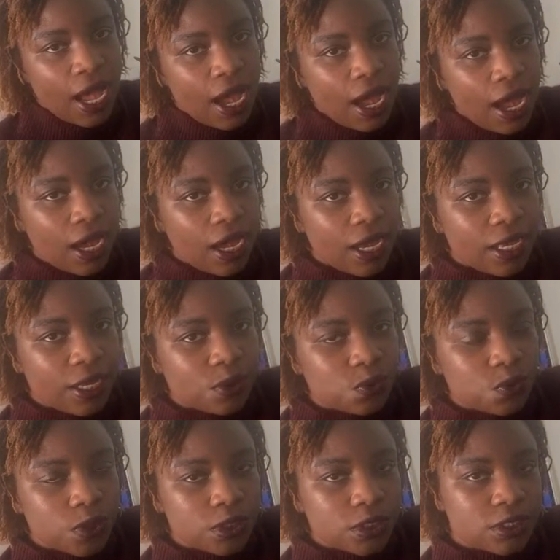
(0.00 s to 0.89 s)
I
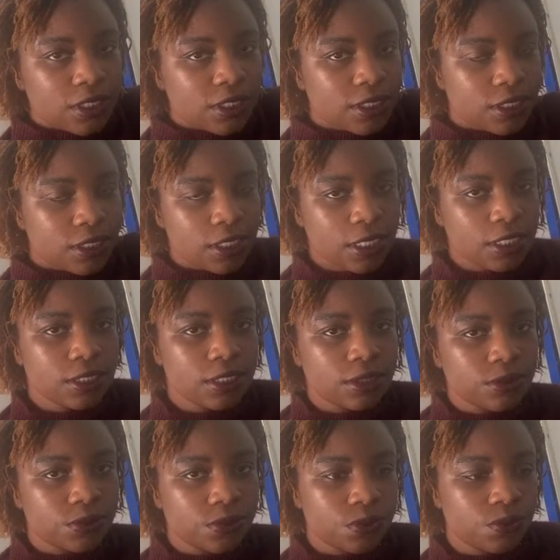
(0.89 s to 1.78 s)
would kind
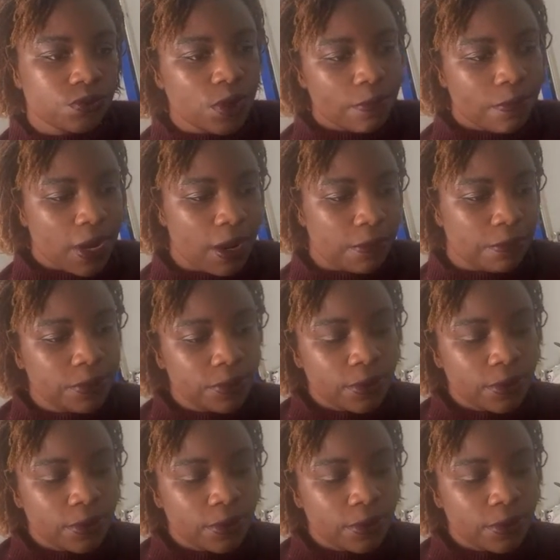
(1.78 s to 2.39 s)
of wrap up.